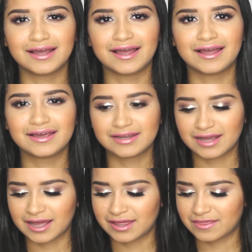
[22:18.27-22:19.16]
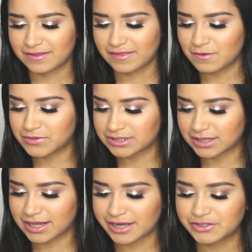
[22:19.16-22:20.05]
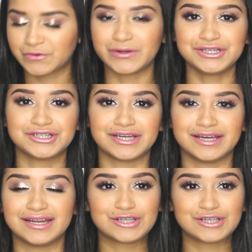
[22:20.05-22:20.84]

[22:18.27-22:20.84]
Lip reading: And I think that was the last question.